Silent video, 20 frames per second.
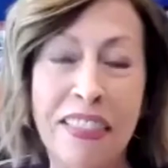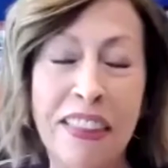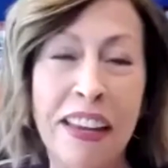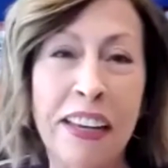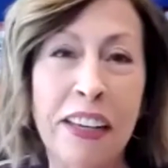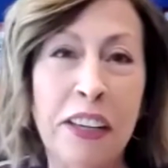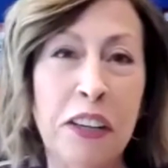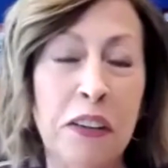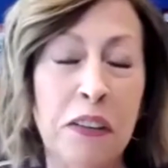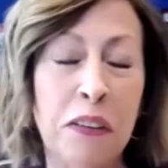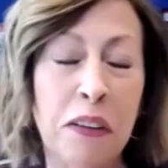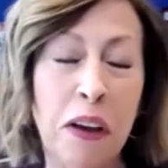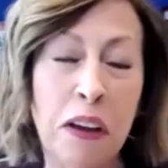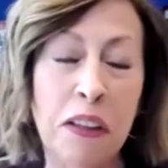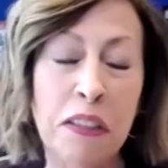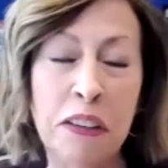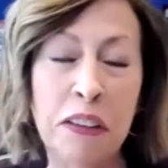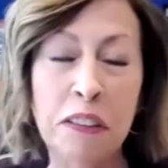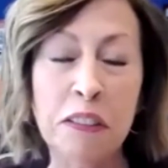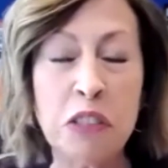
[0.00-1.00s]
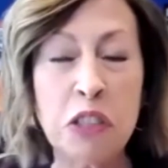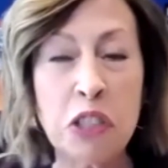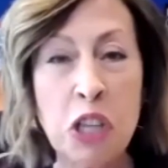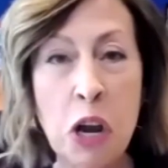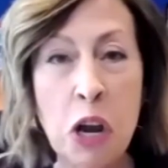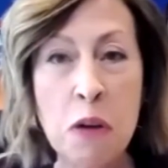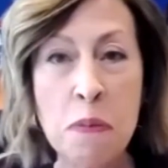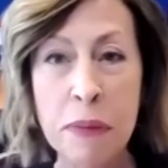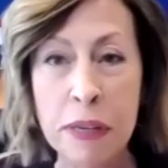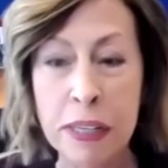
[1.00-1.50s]
thank you. There's
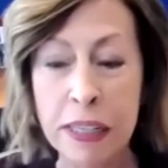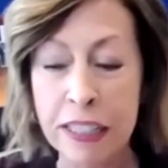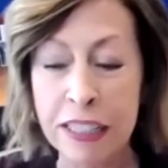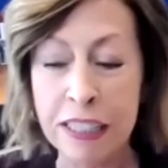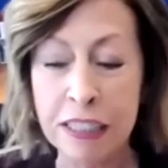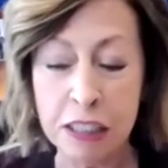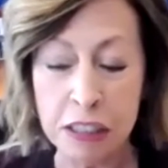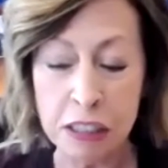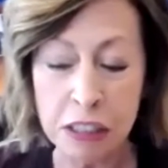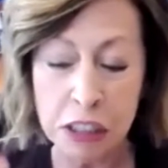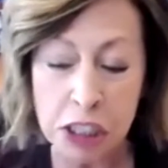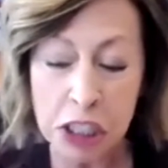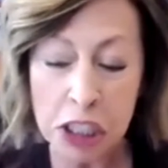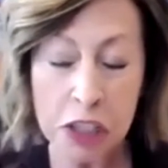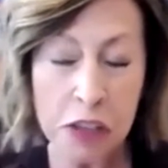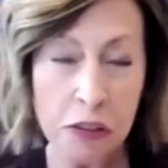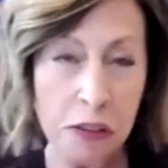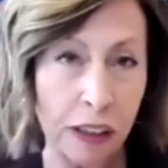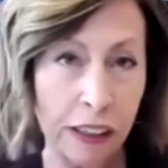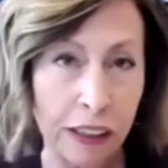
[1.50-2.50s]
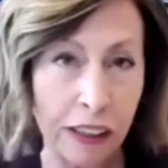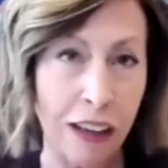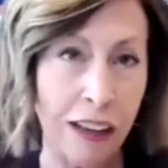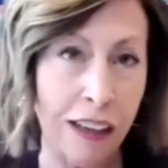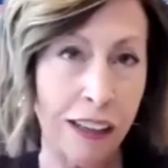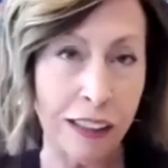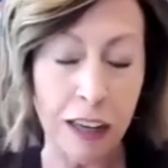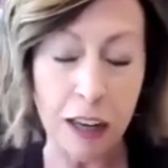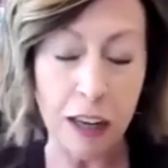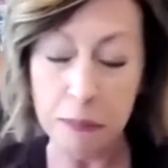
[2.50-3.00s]
so many, just 2 that kind
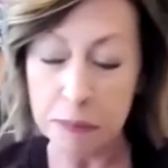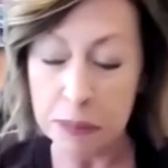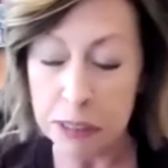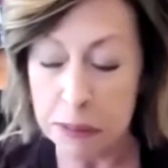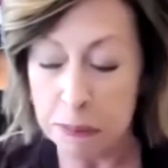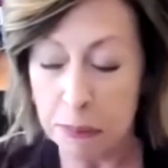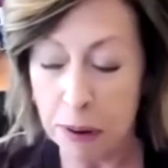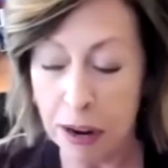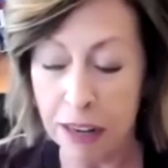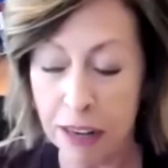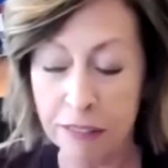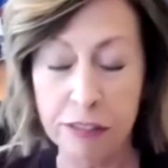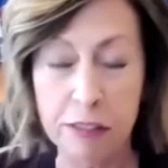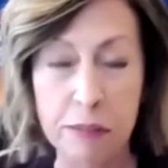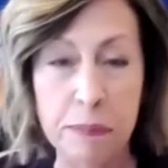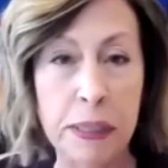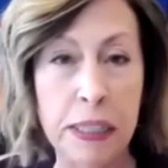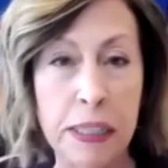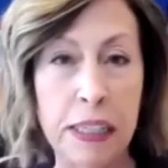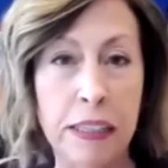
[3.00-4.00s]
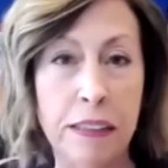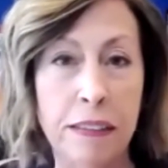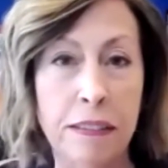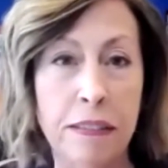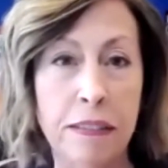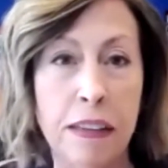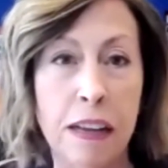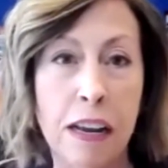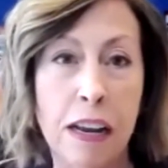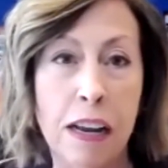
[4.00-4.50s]
of come to mind for me
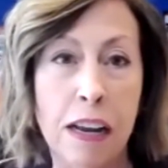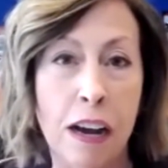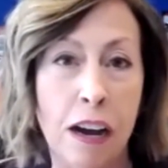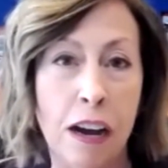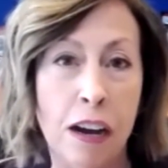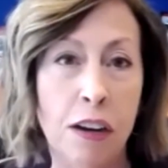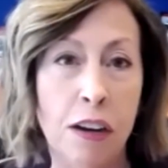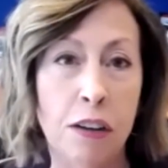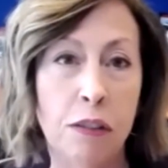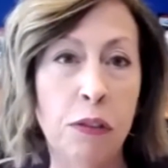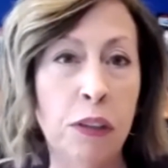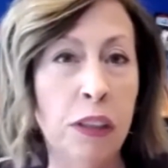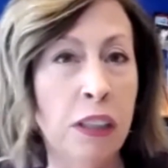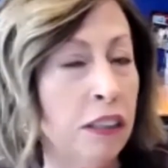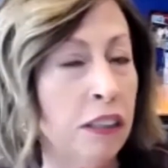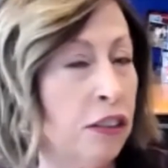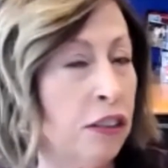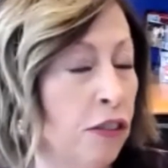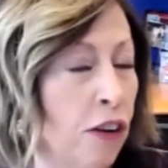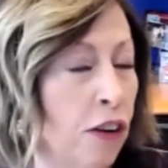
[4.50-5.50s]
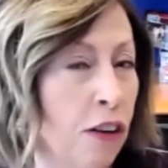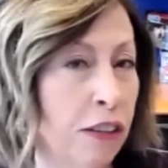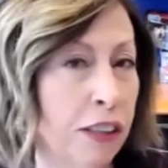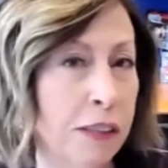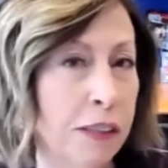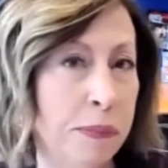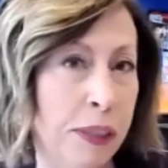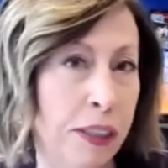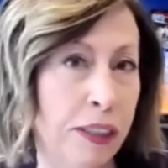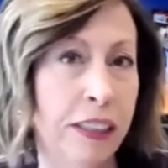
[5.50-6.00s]
is really strong
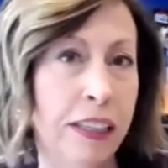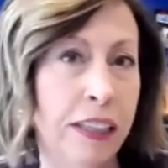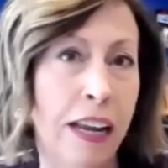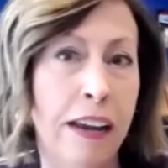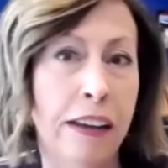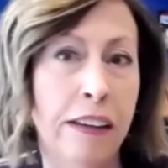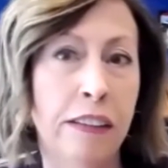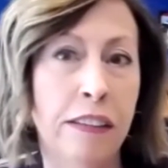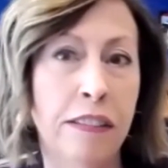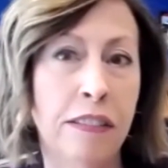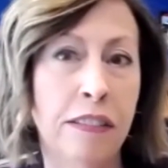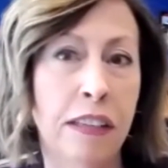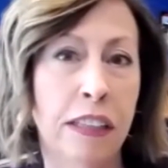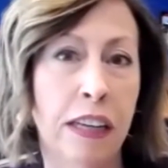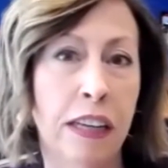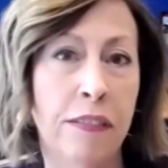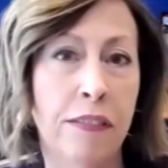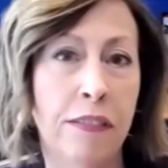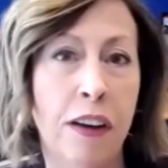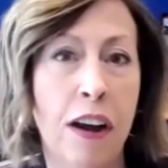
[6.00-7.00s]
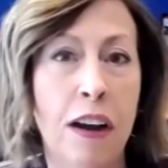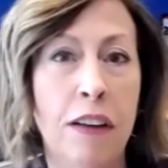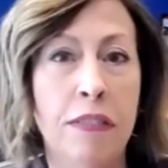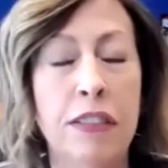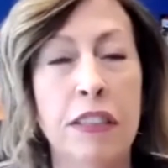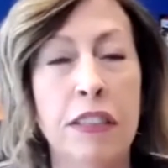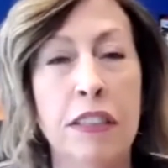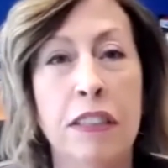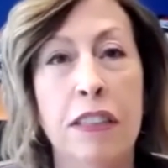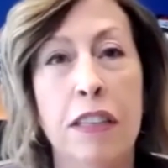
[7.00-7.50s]
communicators. Like, I've
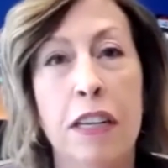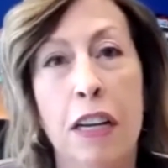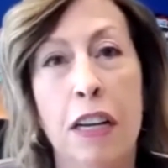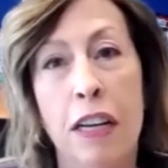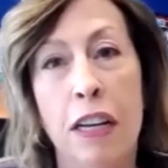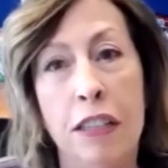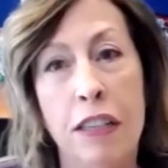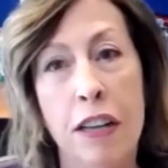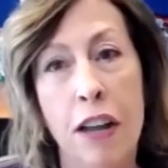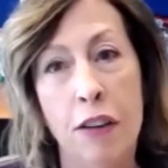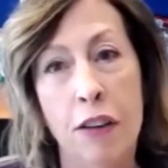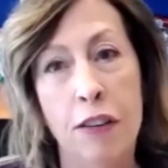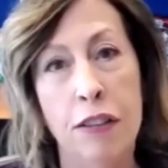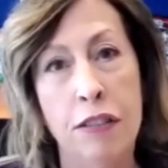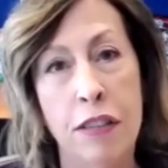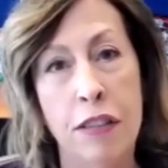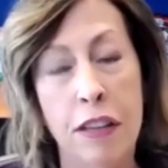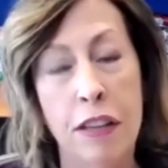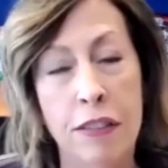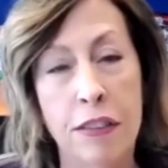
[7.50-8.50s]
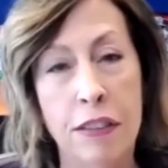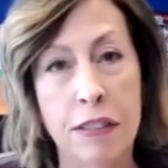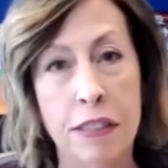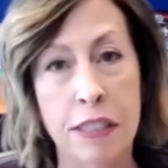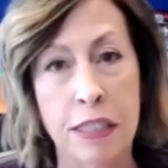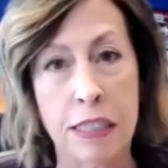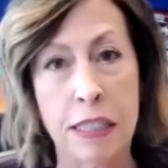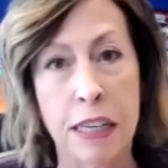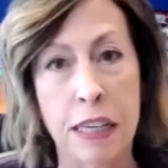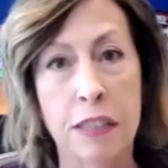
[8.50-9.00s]
often noticed that the
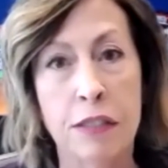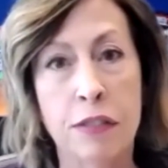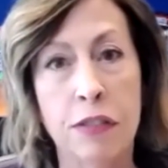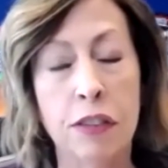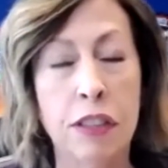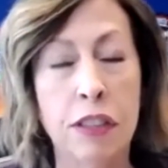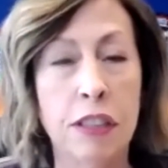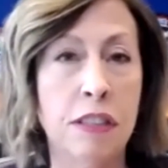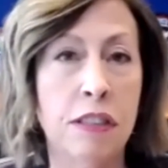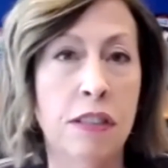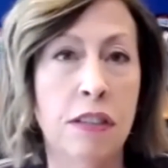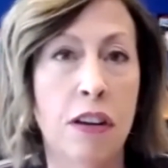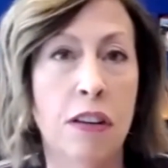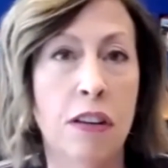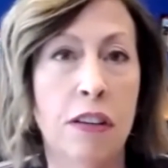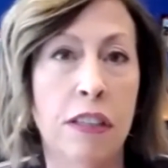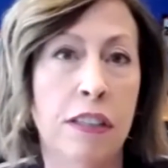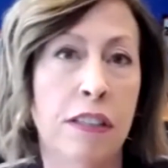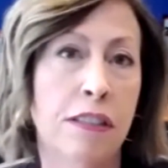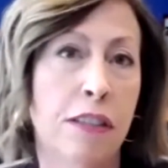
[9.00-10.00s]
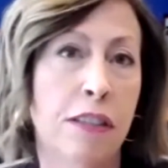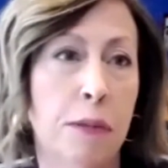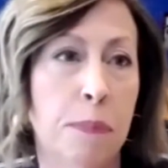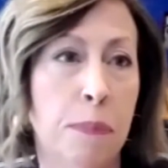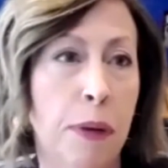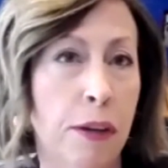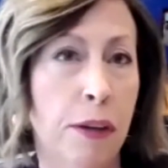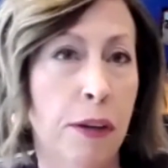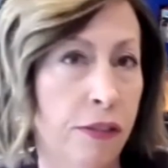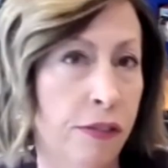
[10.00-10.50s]
successful consultants are
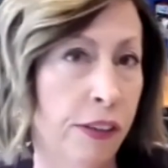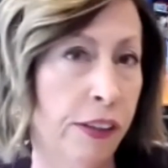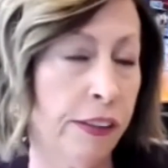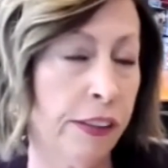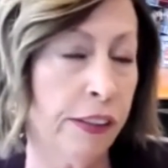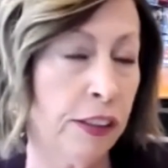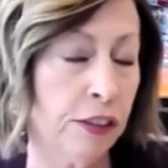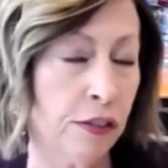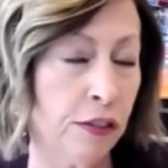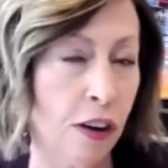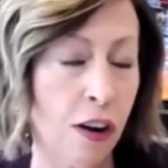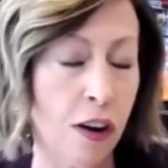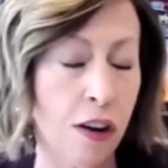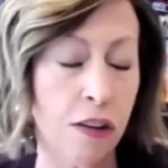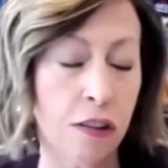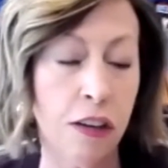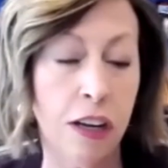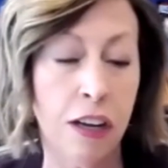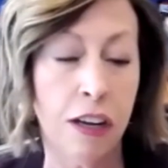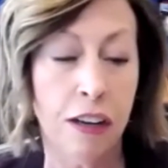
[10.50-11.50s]
both very strong